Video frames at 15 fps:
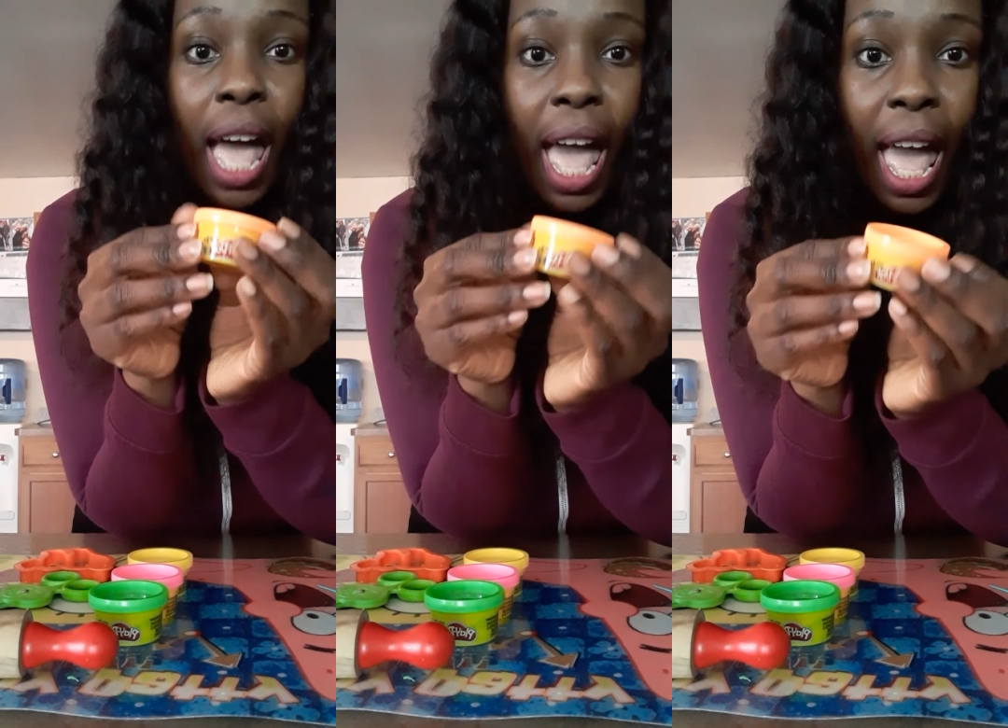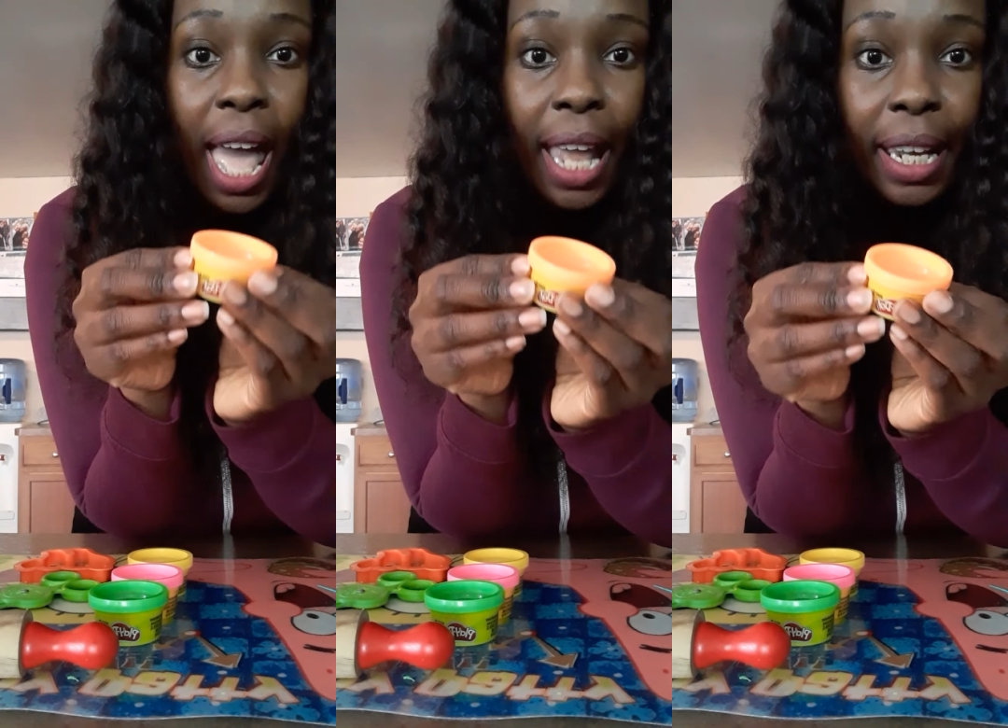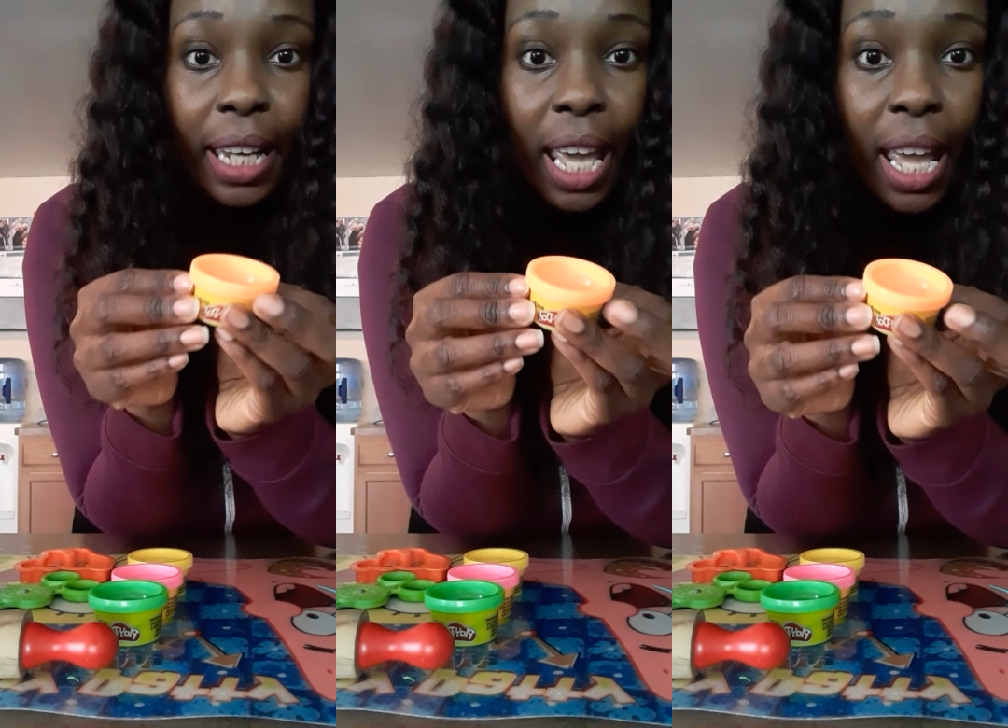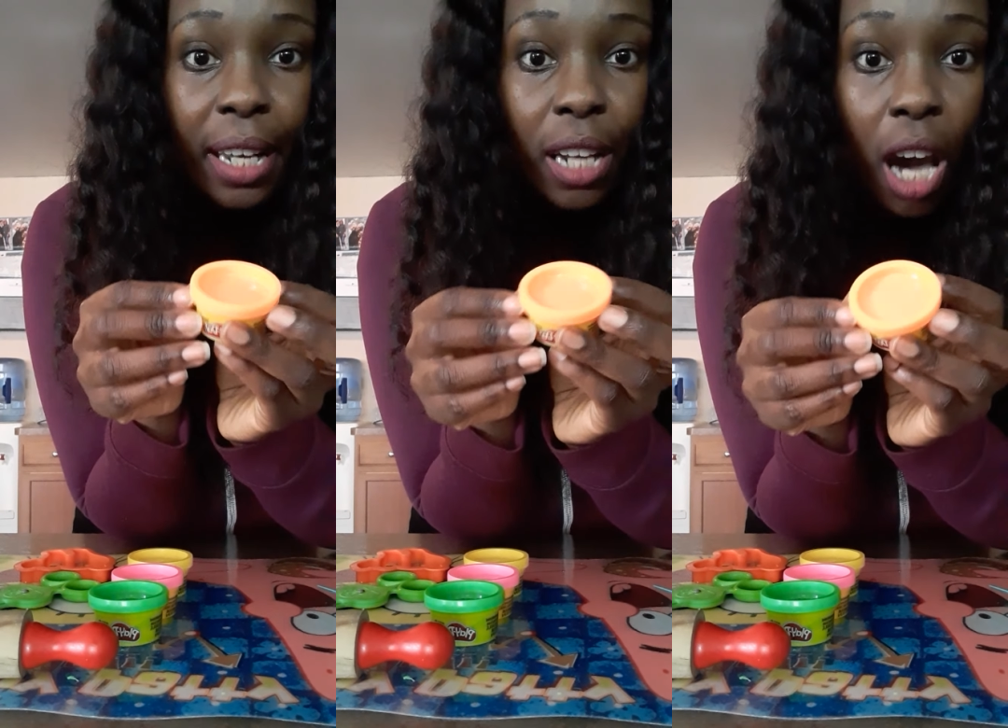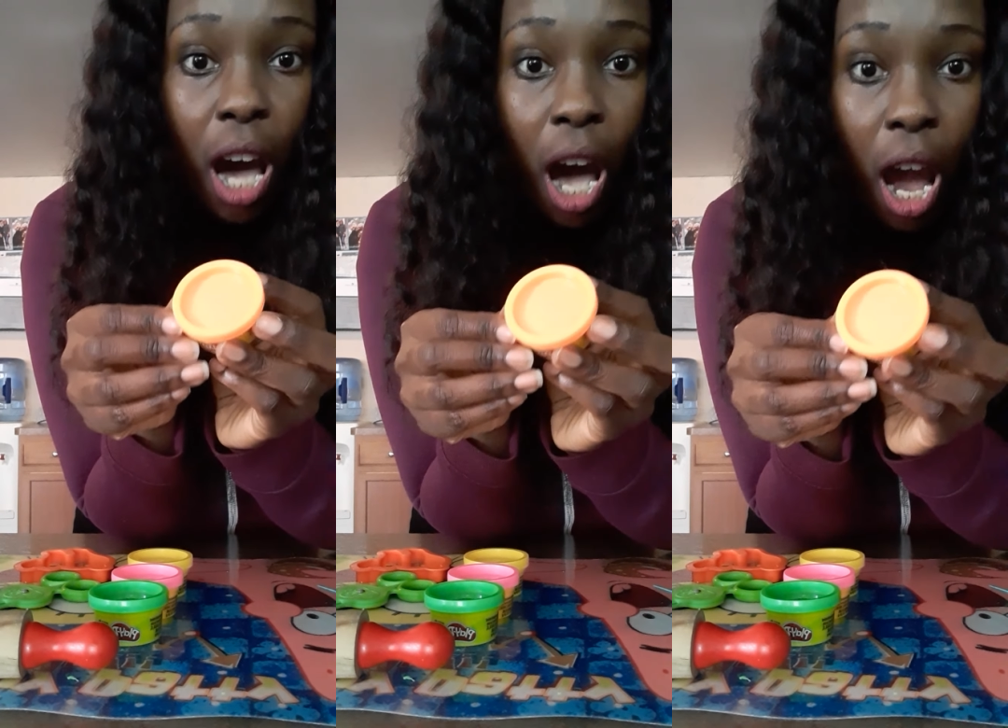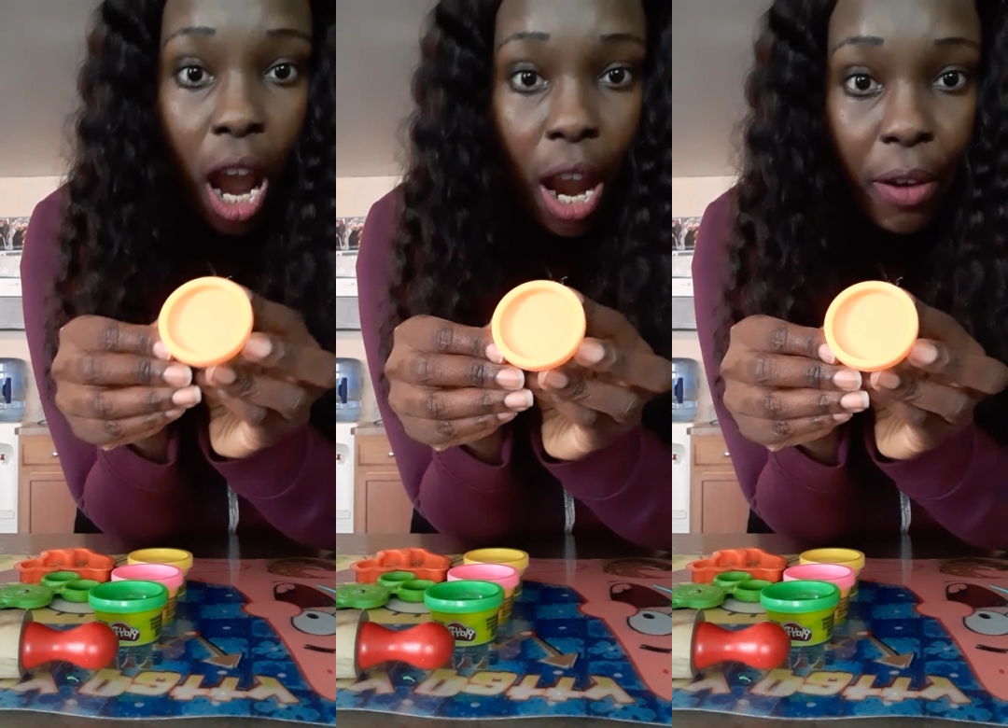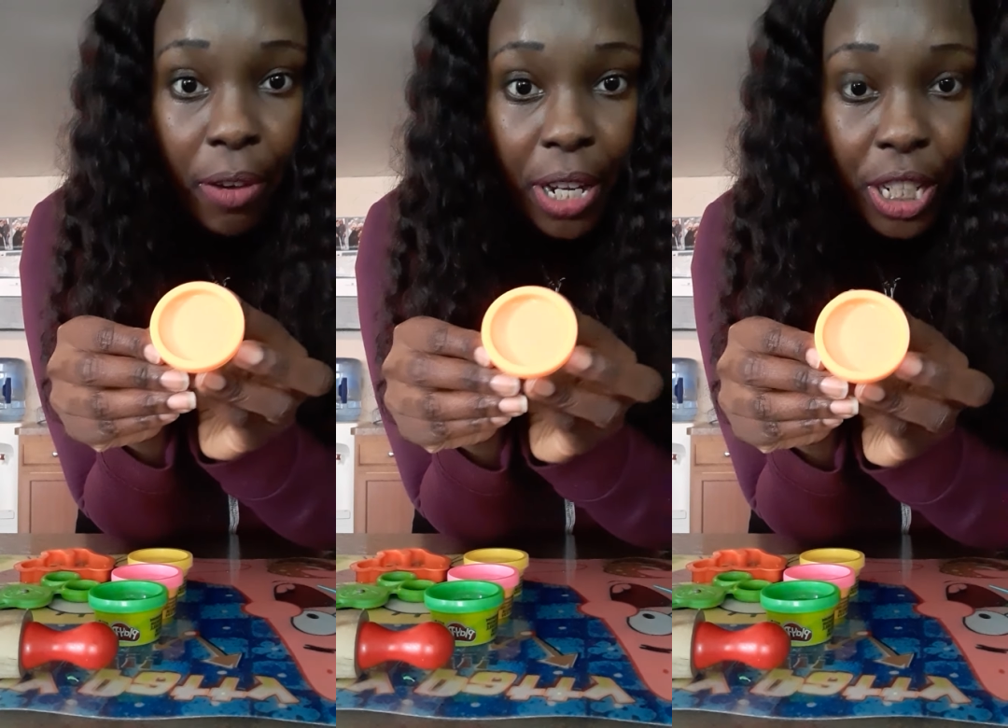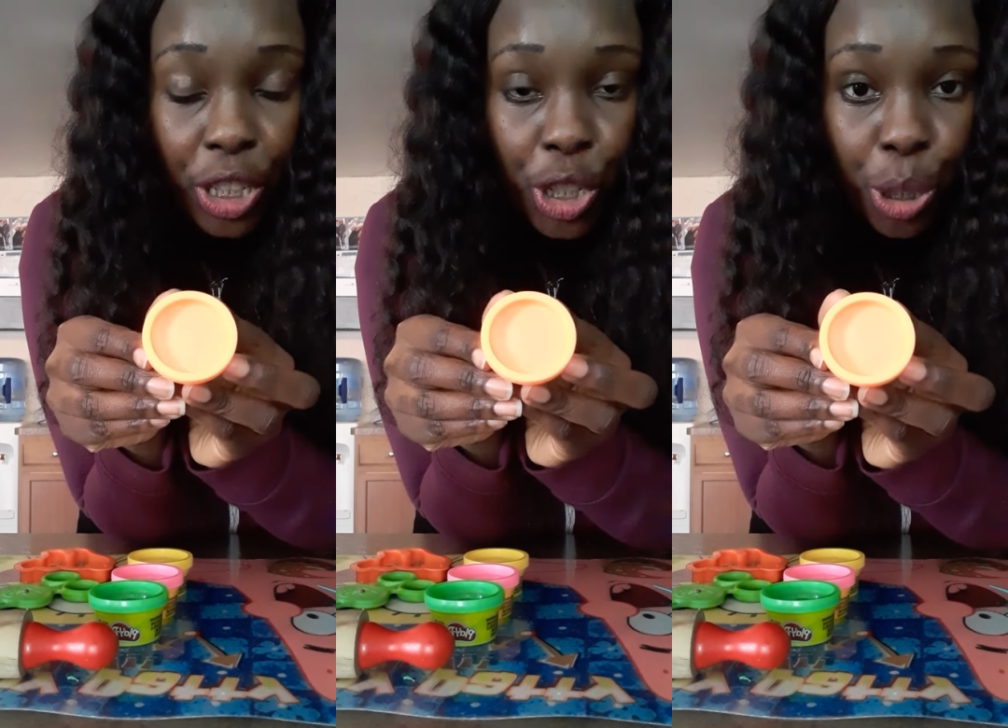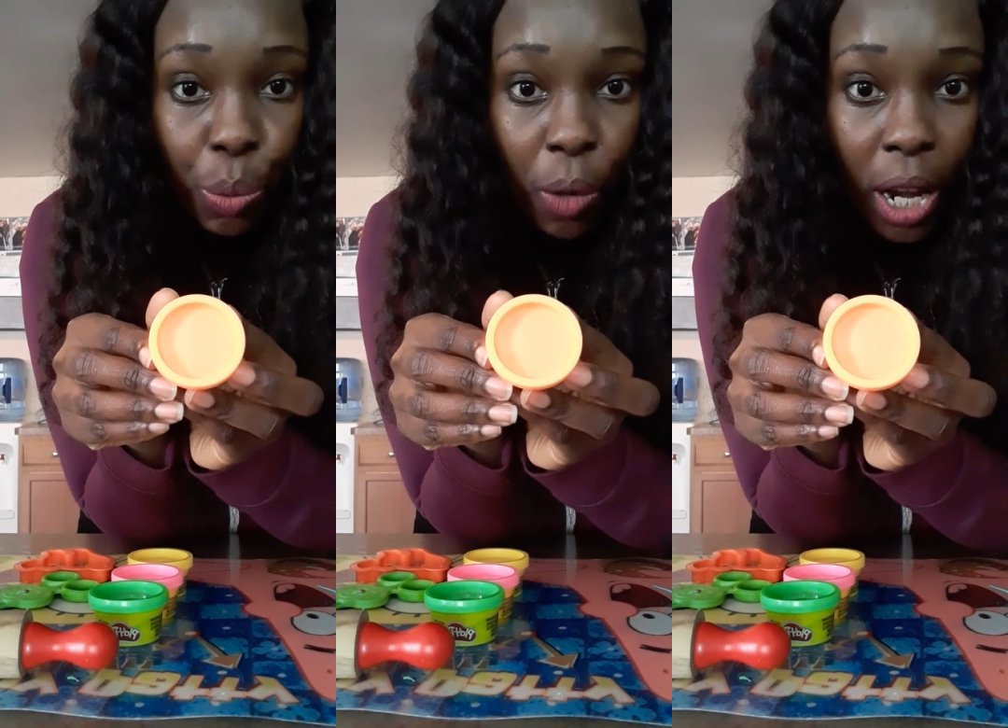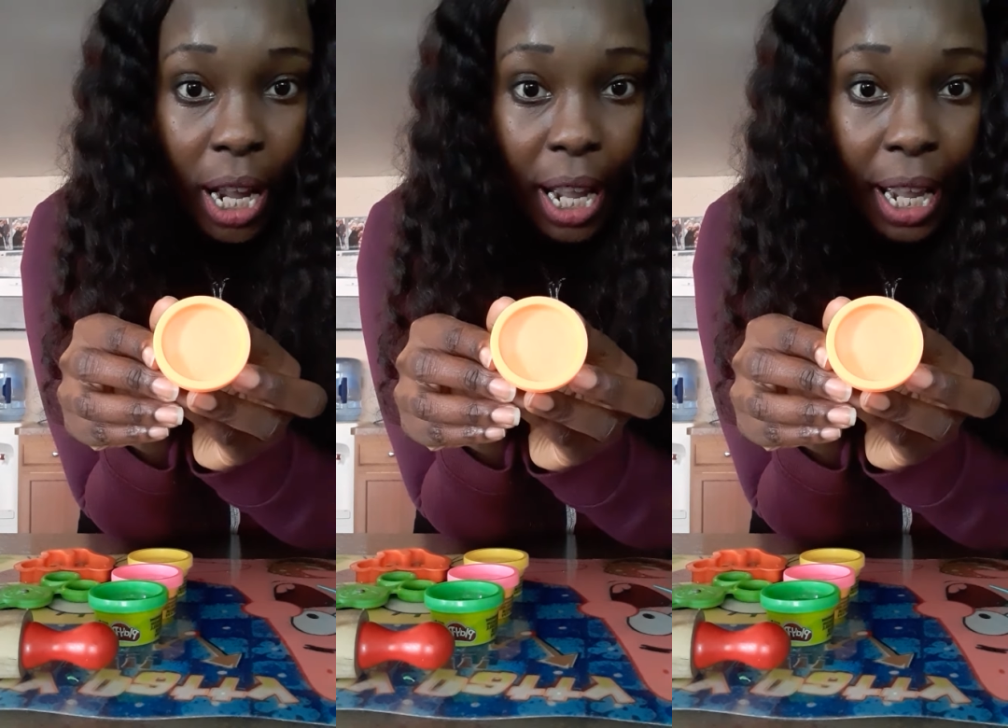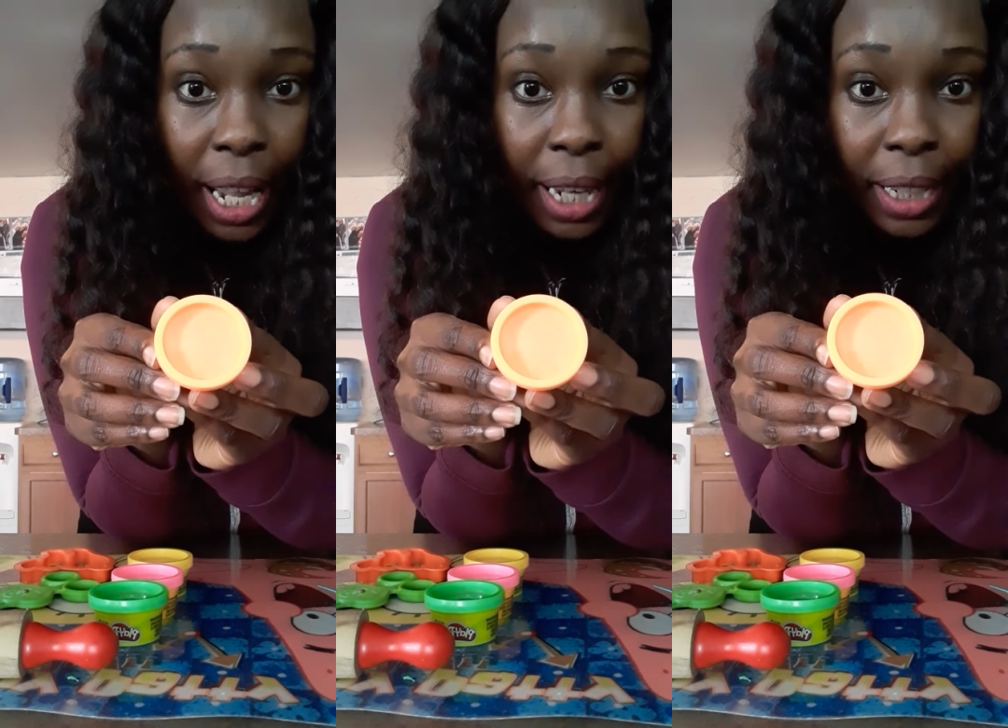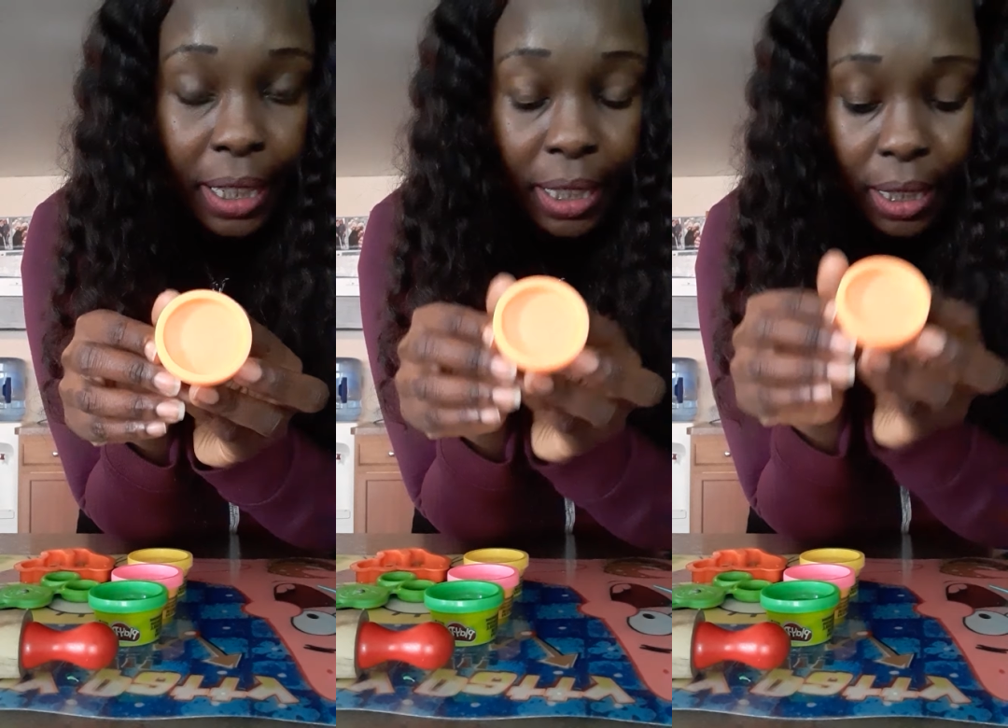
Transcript: And an orange one.